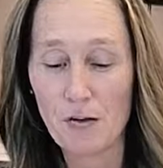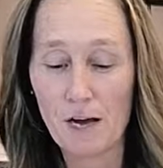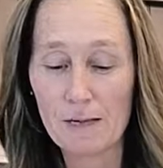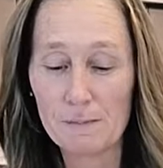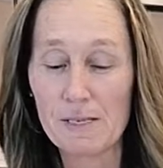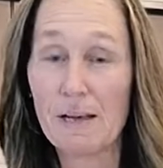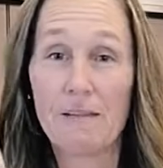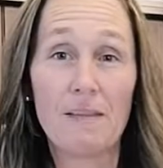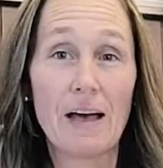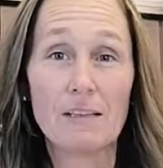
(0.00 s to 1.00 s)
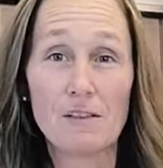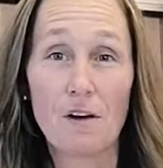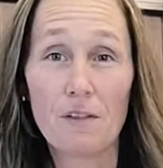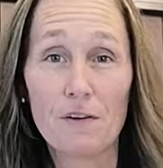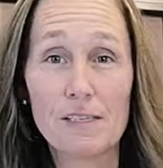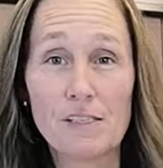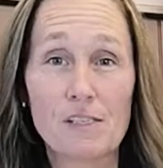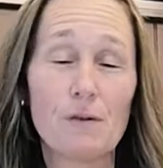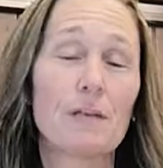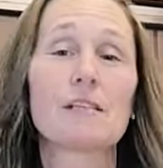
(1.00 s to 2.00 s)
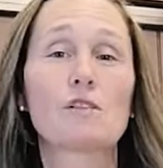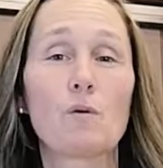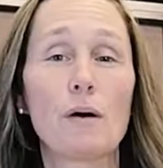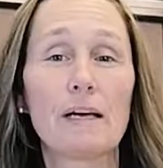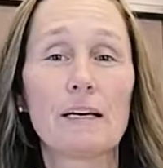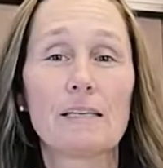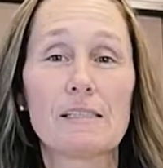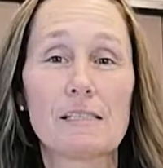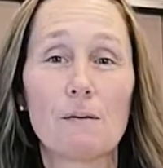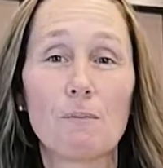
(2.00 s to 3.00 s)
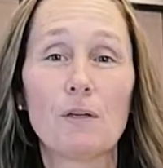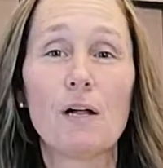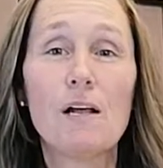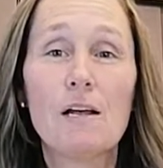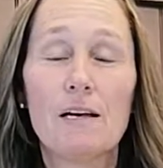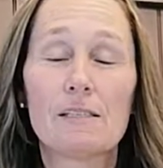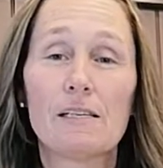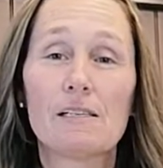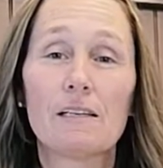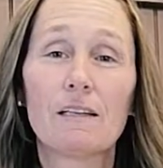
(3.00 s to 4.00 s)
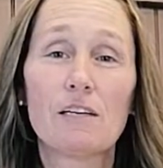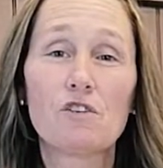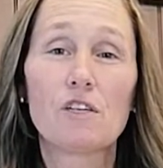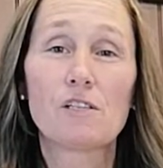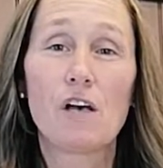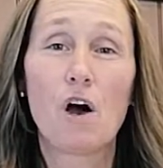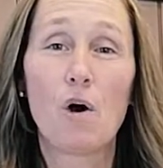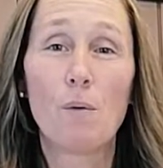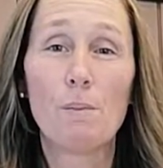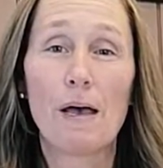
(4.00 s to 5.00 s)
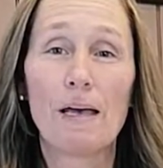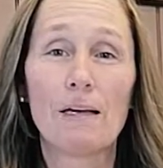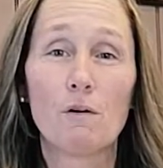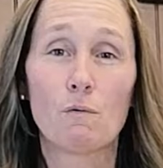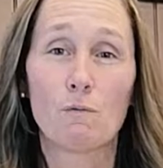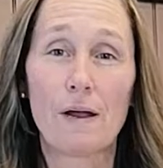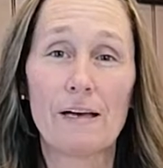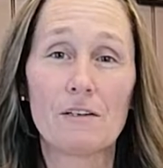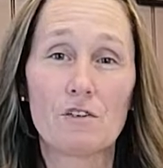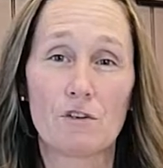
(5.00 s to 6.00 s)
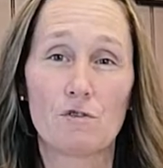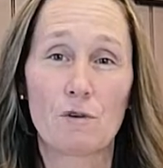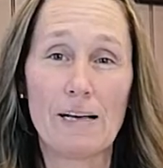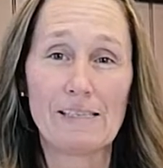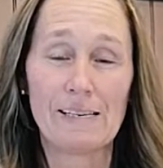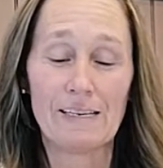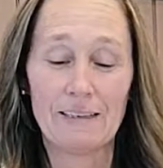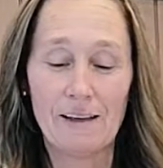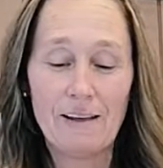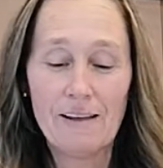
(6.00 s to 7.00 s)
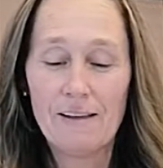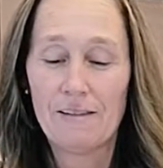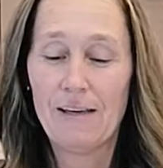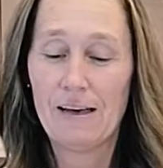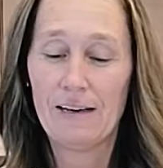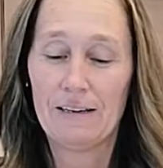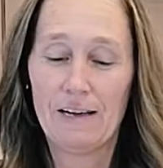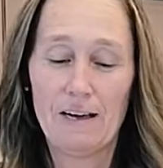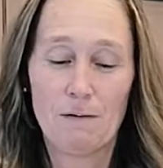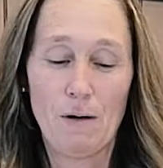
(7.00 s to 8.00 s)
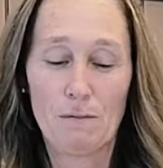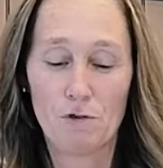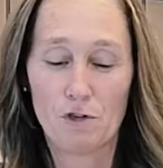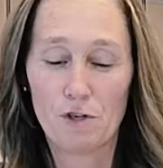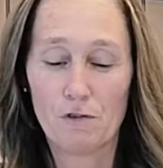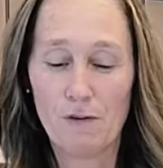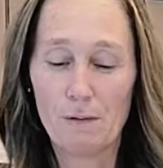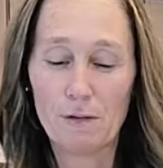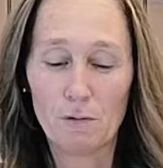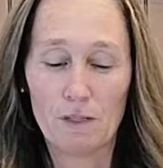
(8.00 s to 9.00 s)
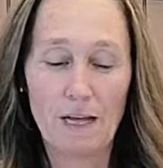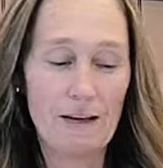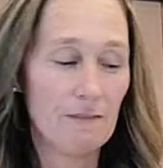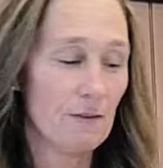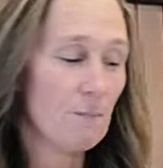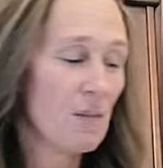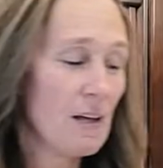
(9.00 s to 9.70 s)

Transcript: times, and that's all there is to it. It's quick, it's simple, it's a delicious homemade ranch dressing that I'm sure your family will love.